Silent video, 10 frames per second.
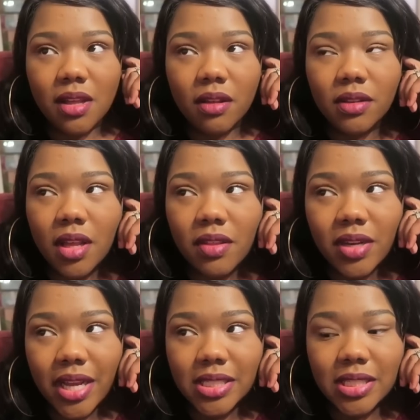Oh, the
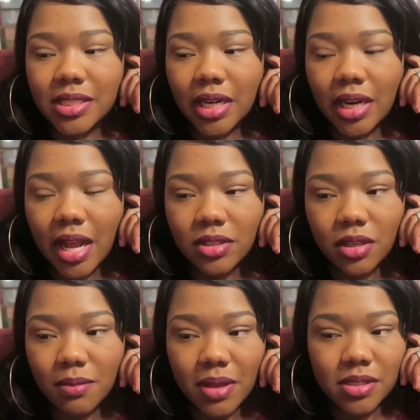other days he didn't. I
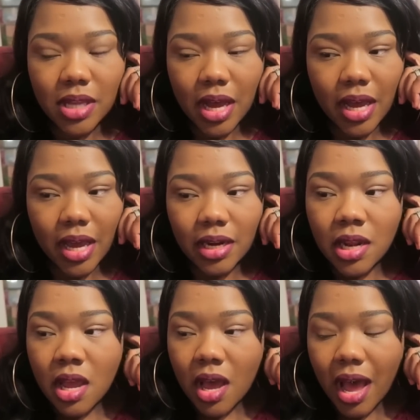took him outside.
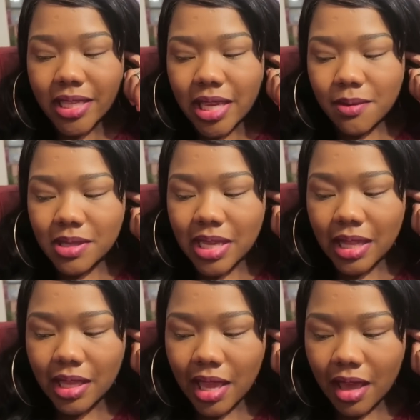I take him
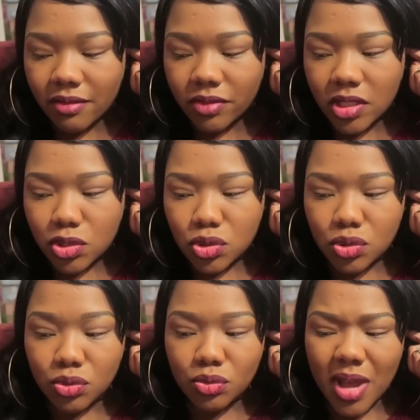outside like every
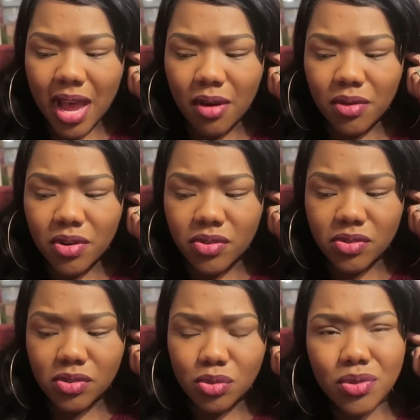two
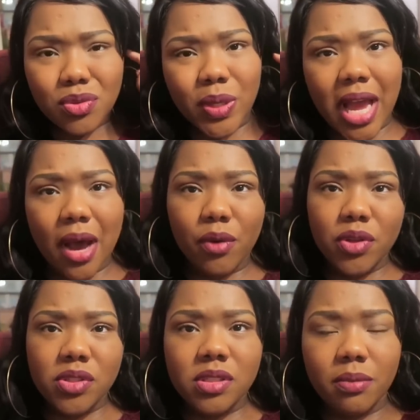hours, two to three
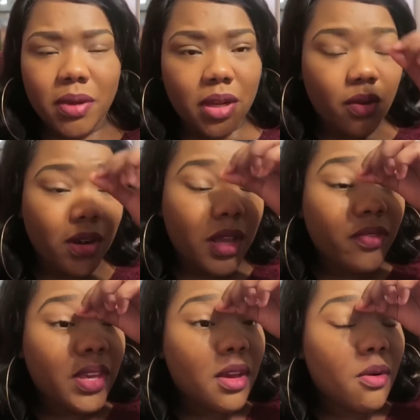hours, depending on
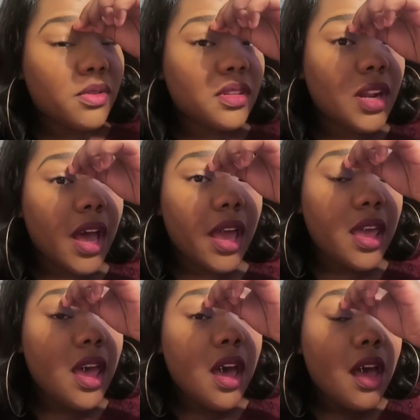if he goes or not.
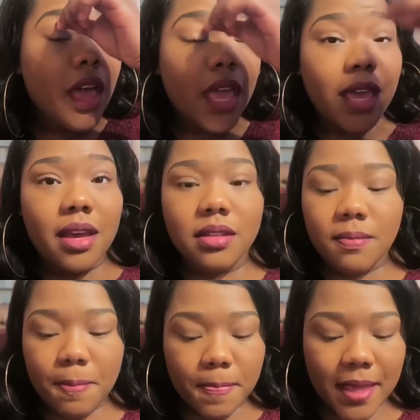And
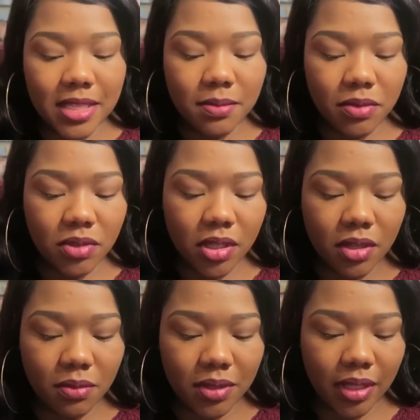he's been really
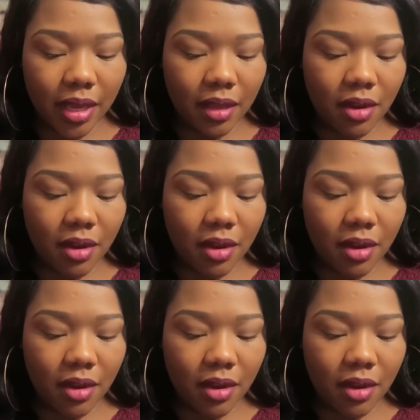good with that.